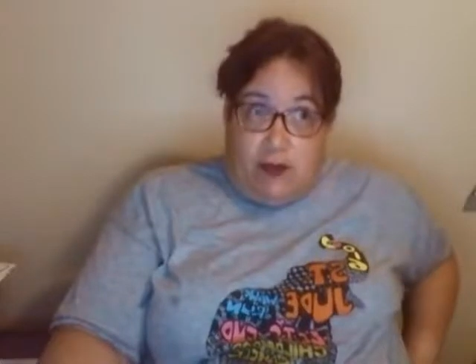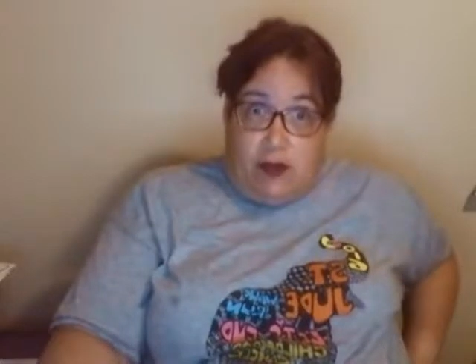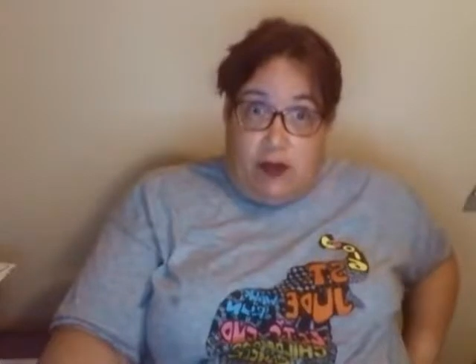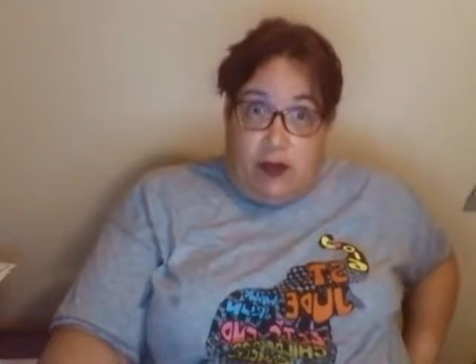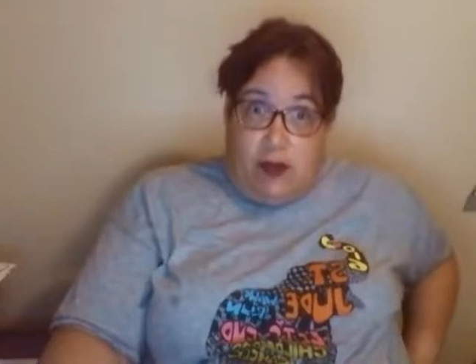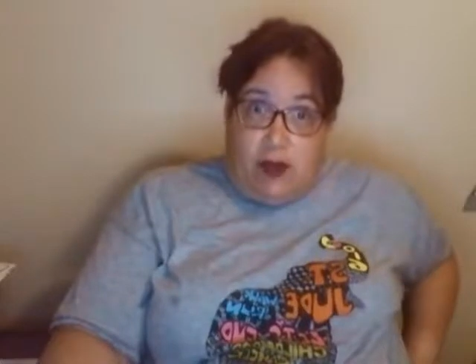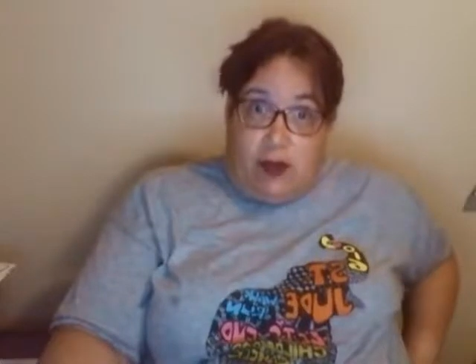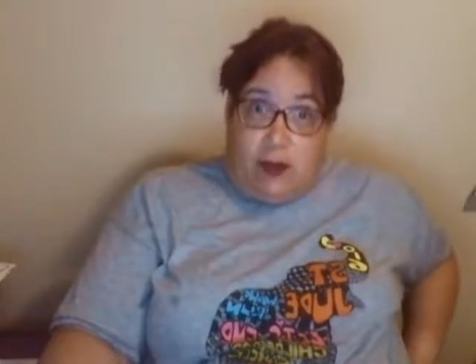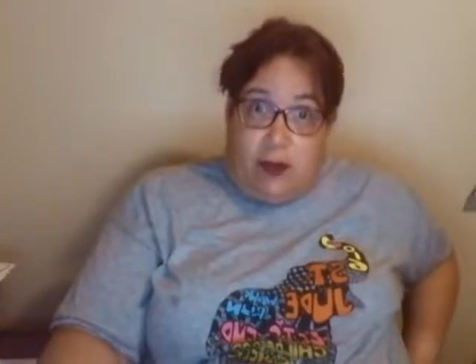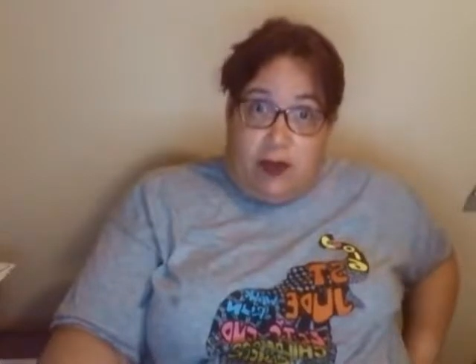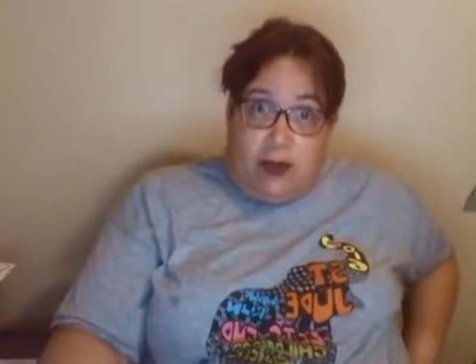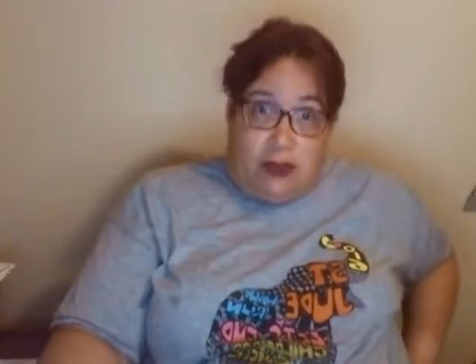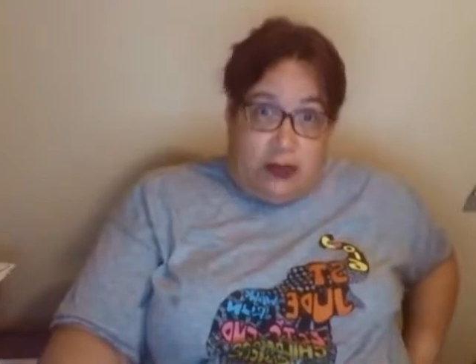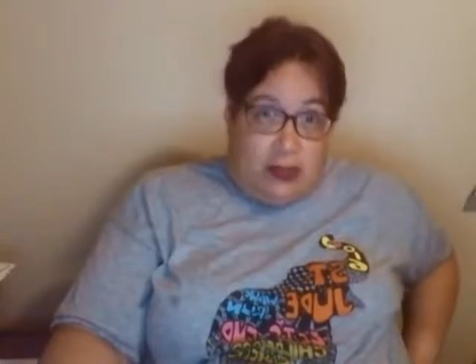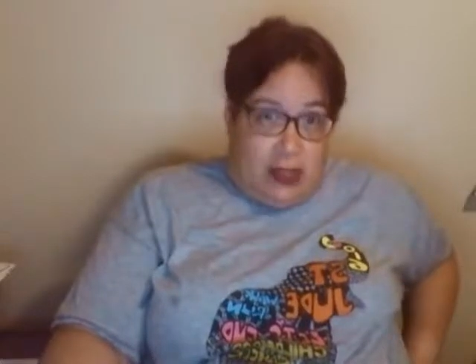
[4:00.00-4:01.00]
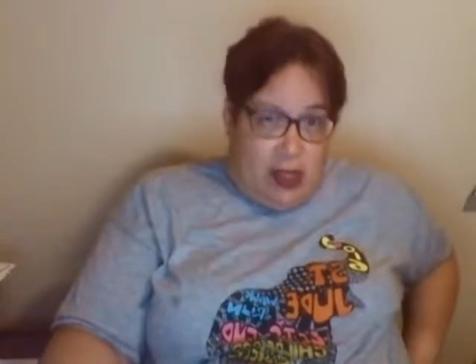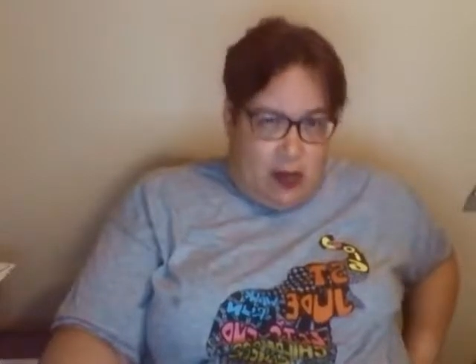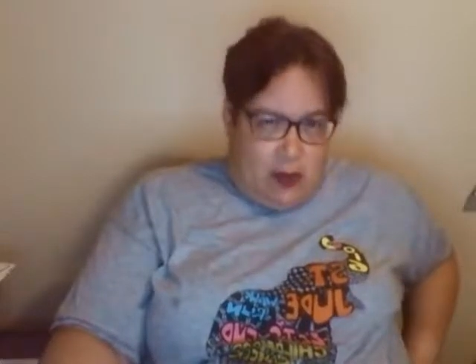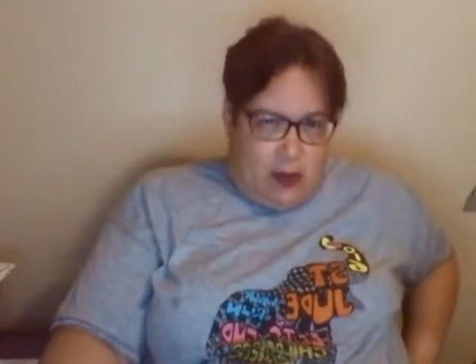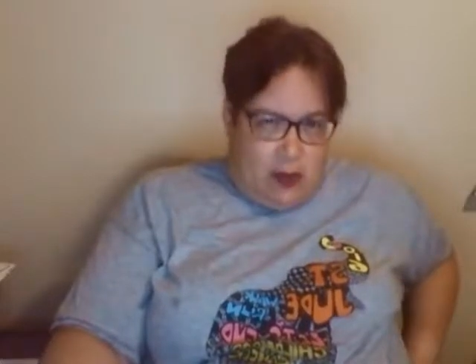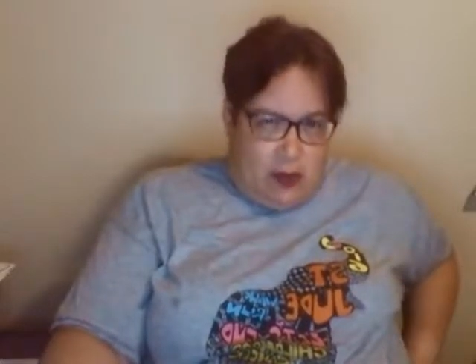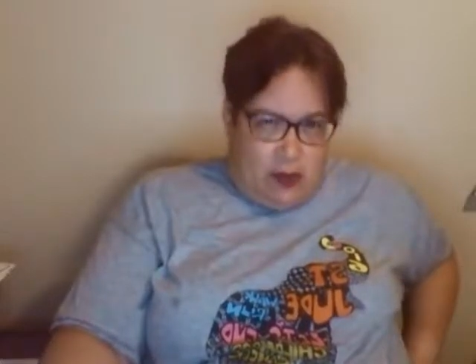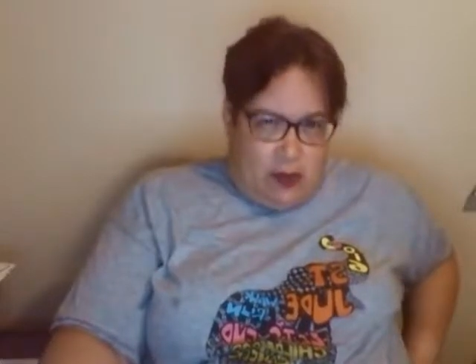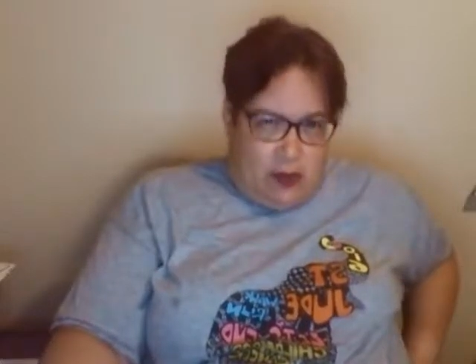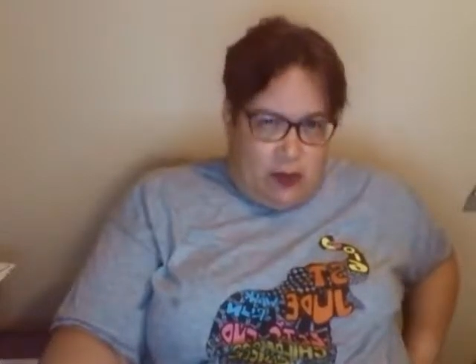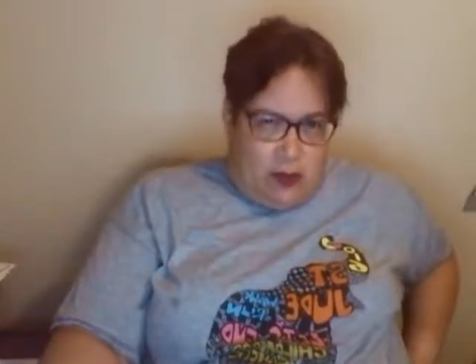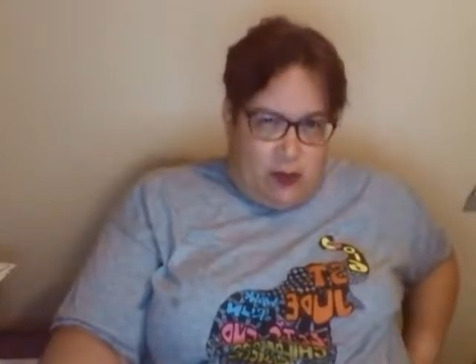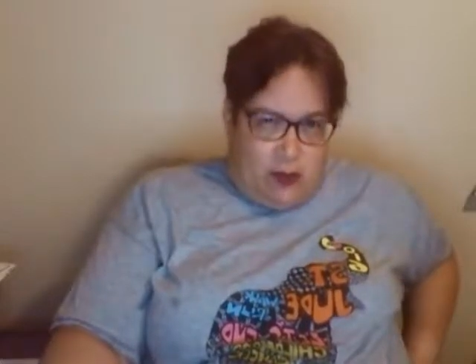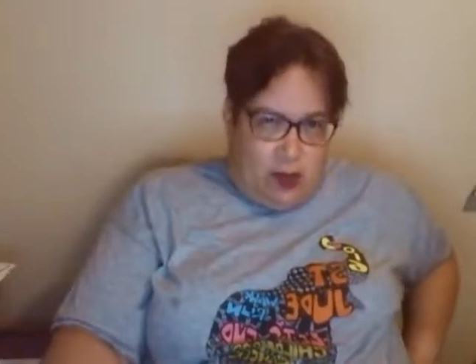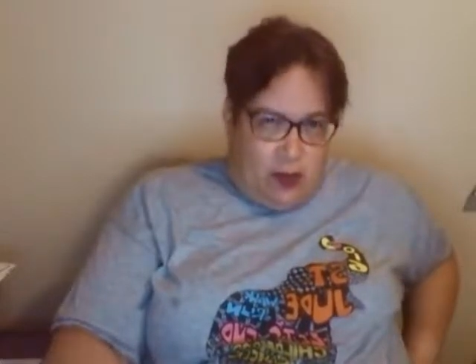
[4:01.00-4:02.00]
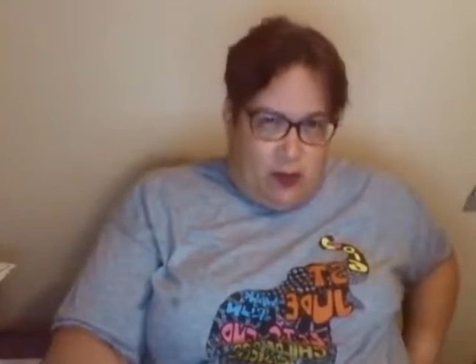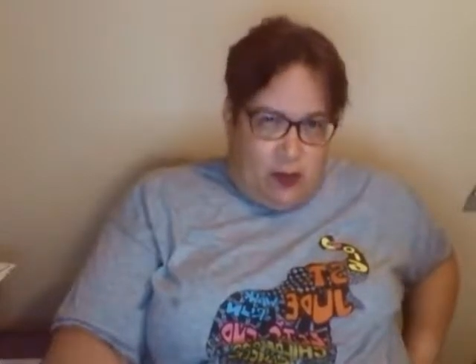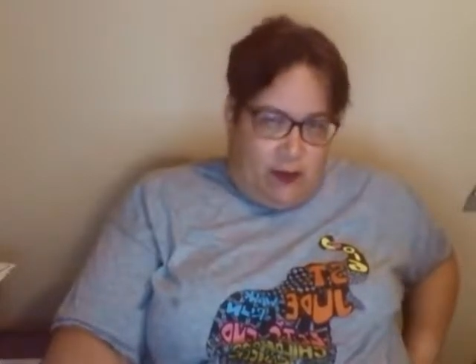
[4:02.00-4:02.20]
you don't know her personally, how would you know